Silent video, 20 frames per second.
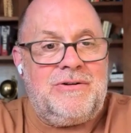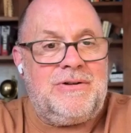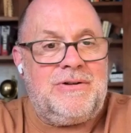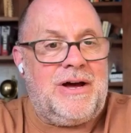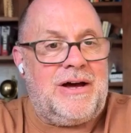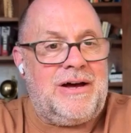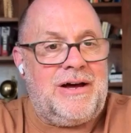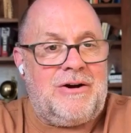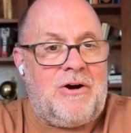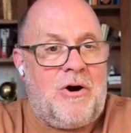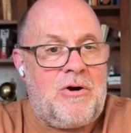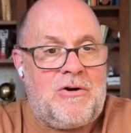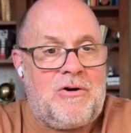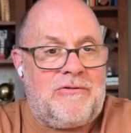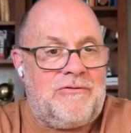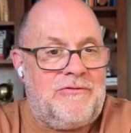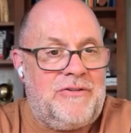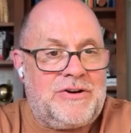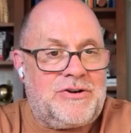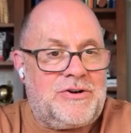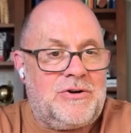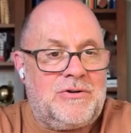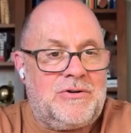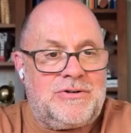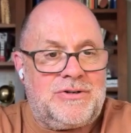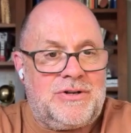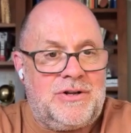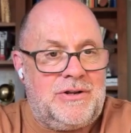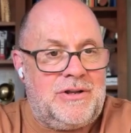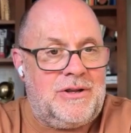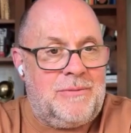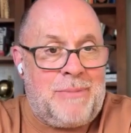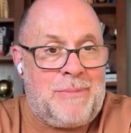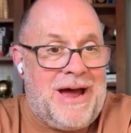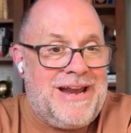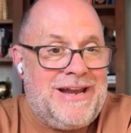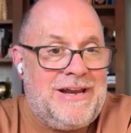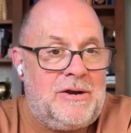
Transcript: Arnold Ventures and the Biden